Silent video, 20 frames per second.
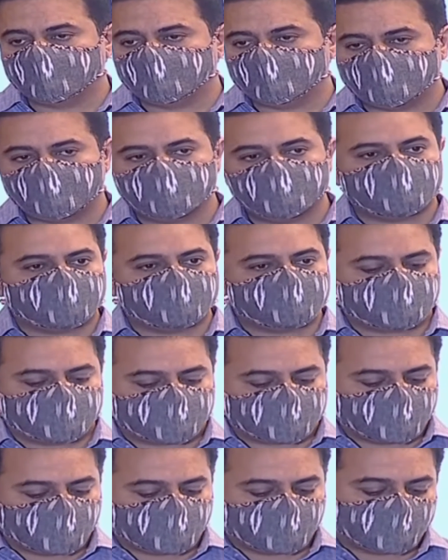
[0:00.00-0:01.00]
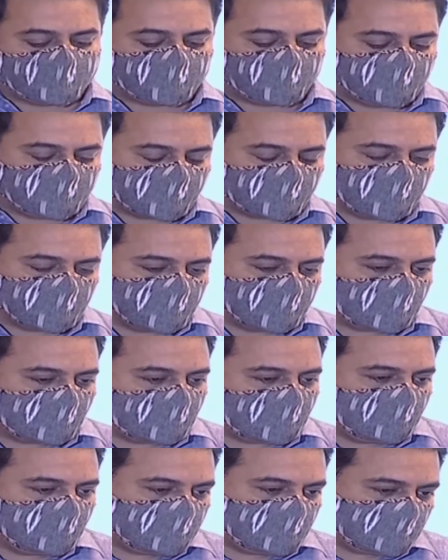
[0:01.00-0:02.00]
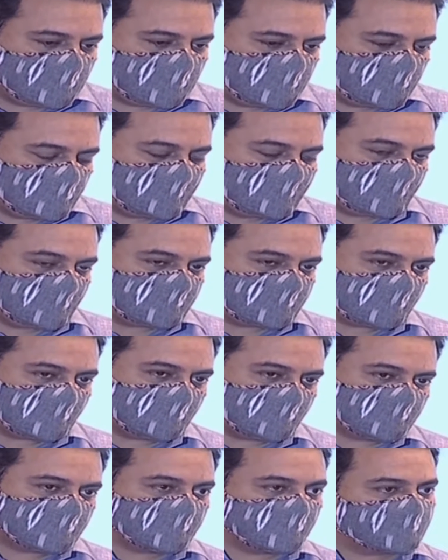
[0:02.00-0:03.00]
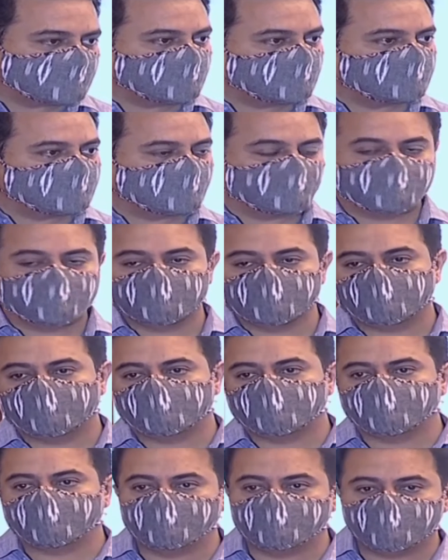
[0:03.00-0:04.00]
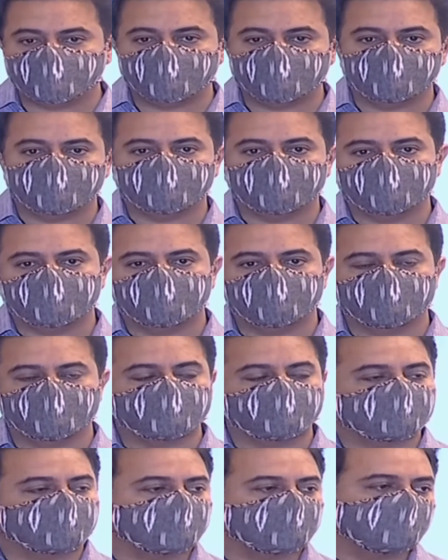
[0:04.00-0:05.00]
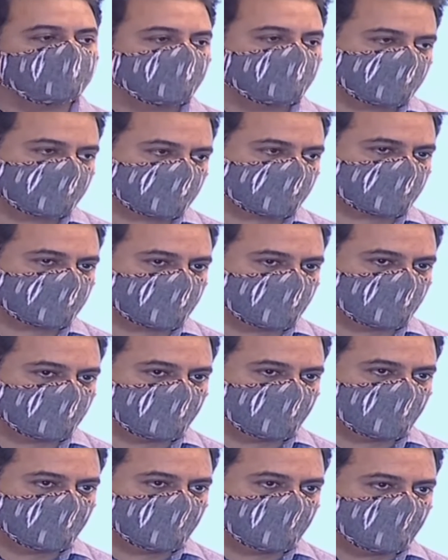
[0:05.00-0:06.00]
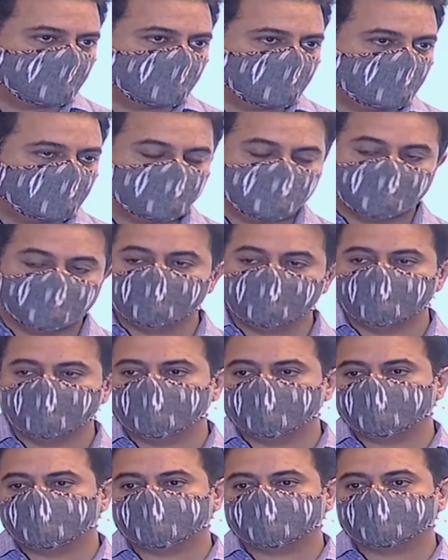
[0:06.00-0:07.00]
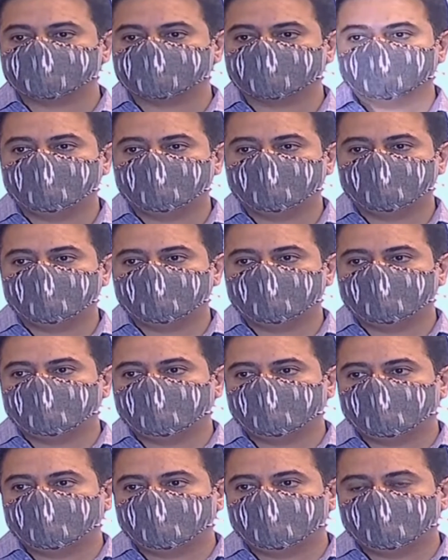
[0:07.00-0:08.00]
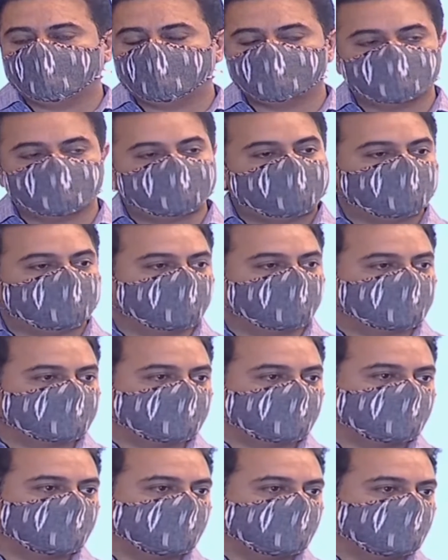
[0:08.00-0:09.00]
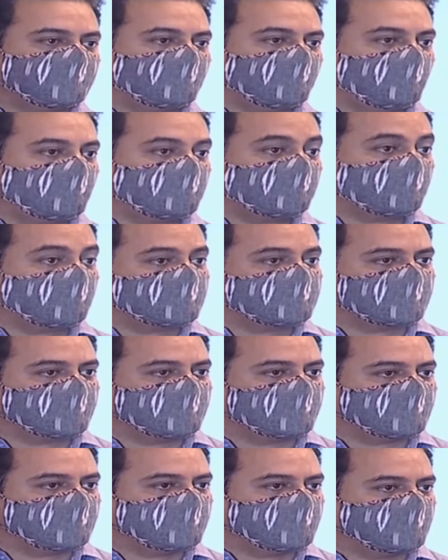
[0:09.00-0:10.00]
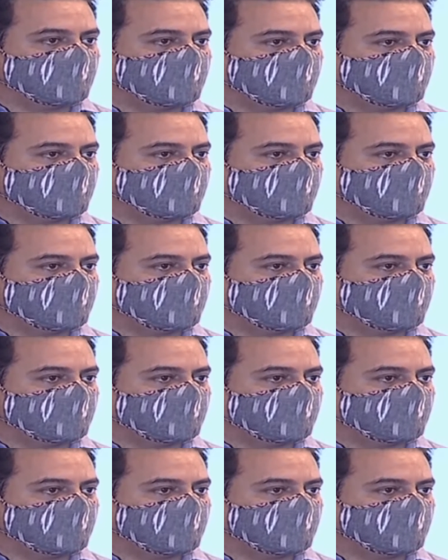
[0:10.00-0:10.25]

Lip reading: Let me just quickly tell you why Jayesh must have said there are 28 different Indias. In India, the diversity, the heterogeneity